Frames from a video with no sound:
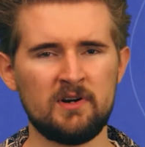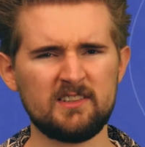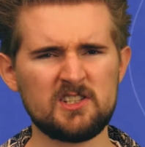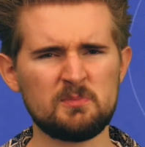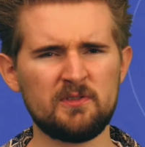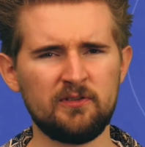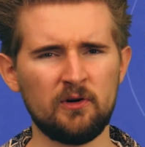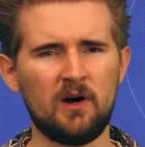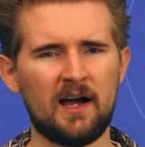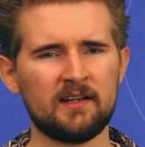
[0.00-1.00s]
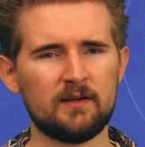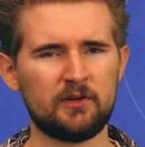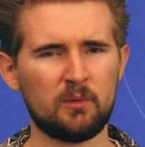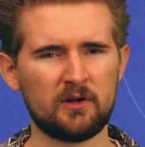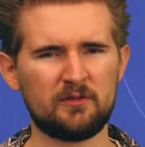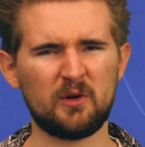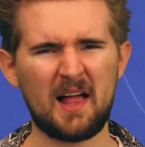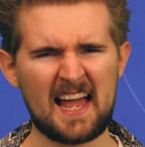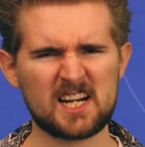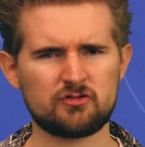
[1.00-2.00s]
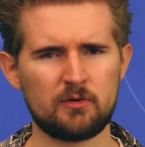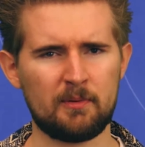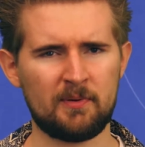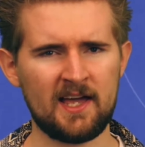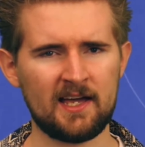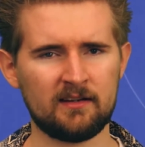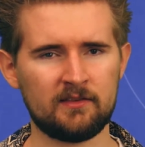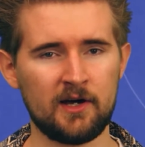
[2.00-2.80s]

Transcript: Practice beforehand if you want to feel extra prepared,